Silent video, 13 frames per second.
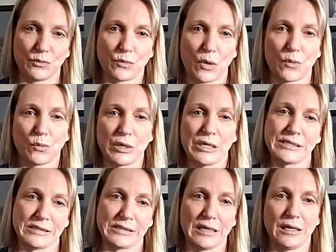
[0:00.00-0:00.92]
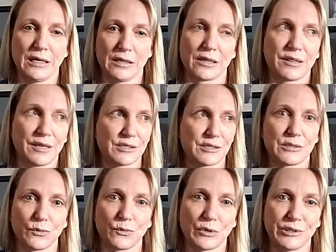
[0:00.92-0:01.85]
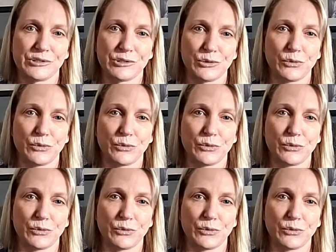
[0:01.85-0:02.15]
what we see, the things that we do.